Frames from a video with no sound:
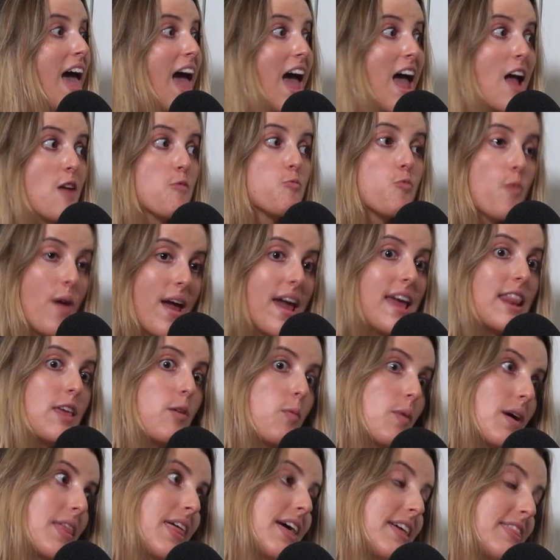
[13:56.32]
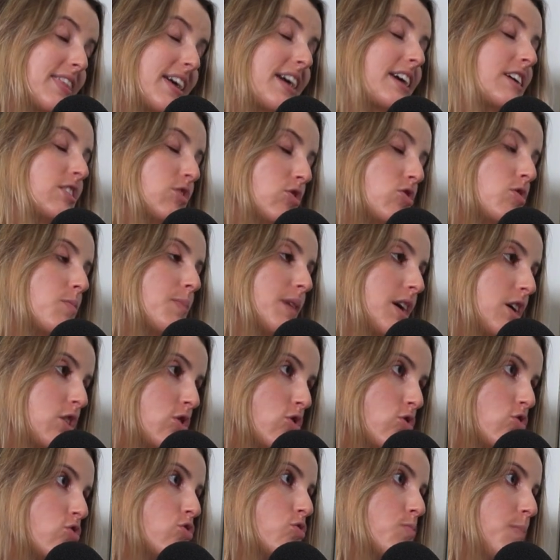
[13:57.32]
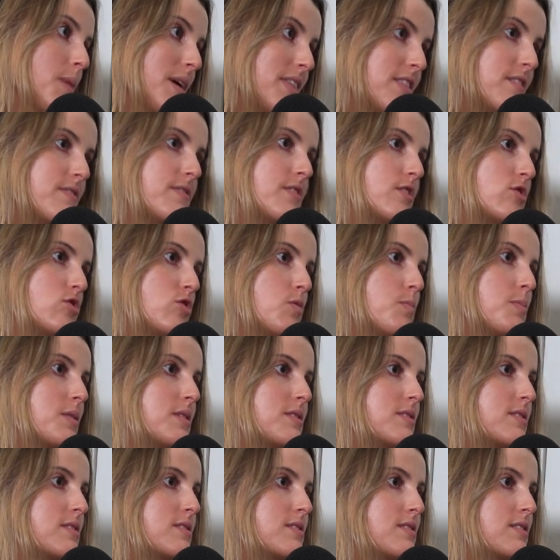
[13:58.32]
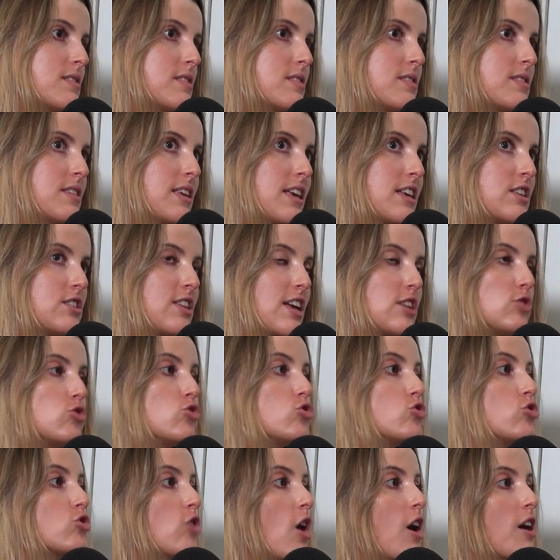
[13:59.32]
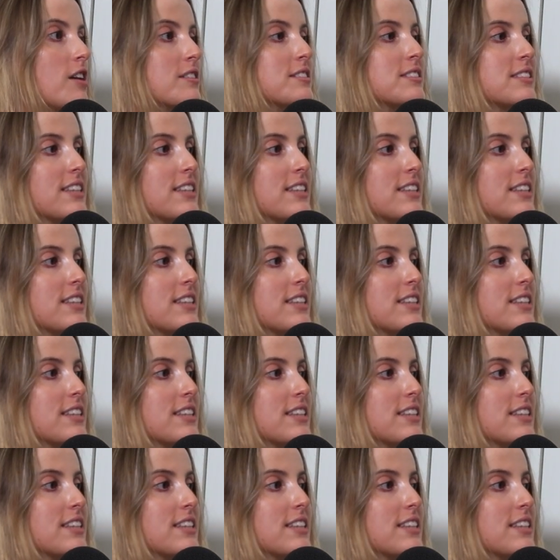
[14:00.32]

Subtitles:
And really what I think is going to be a huge benefit to businesses is that you start